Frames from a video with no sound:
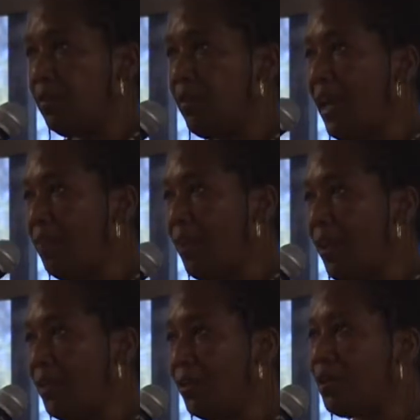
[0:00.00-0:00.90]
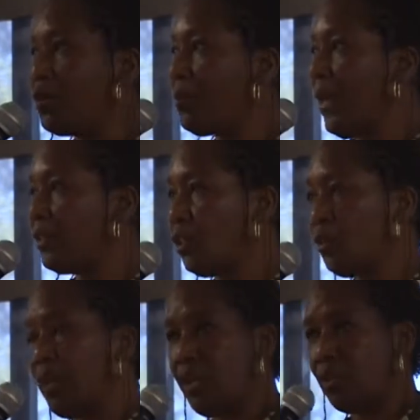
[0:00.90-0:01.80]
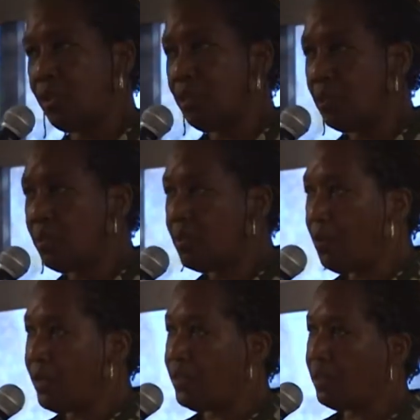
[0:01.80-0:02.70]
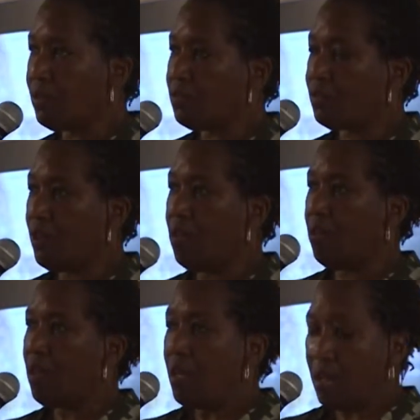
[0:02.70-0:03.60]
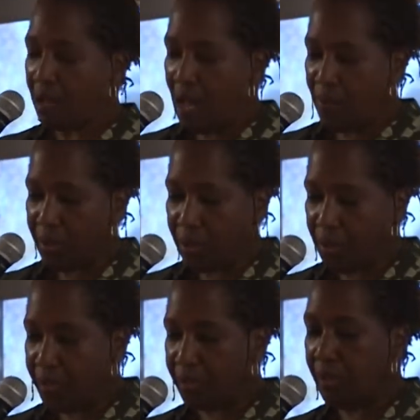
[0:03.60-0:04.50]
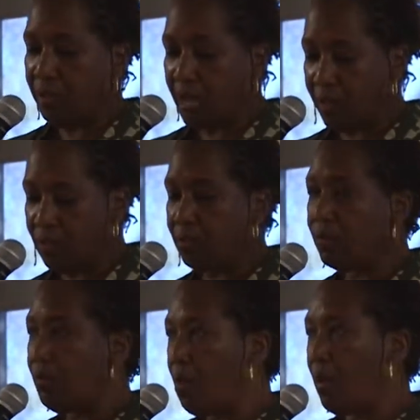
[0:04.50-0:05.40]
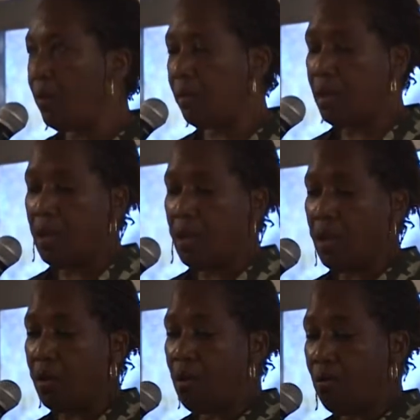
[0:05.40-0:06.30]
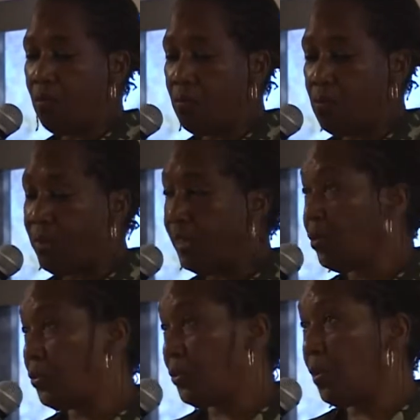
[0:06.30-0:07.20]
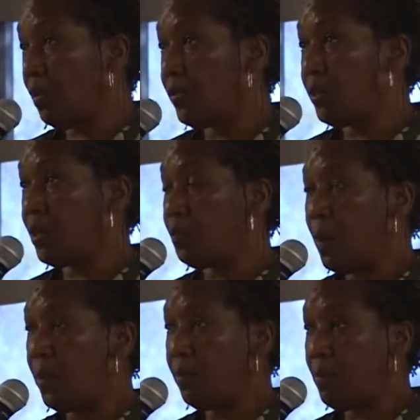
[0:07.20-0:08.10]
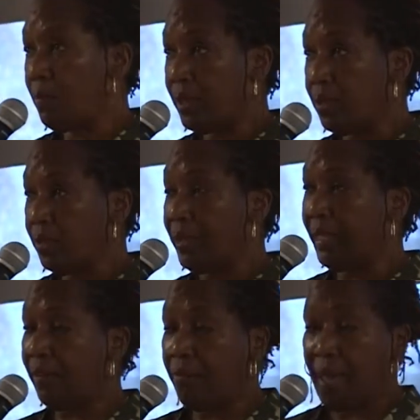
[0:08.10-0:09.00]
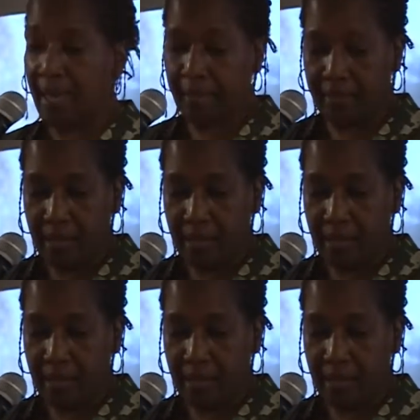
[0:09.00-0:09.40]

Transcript: grandfather, goes back generations. And so it's just a, a common occurrence that, yes, you are, we do serve. This is part of what we do, we give back.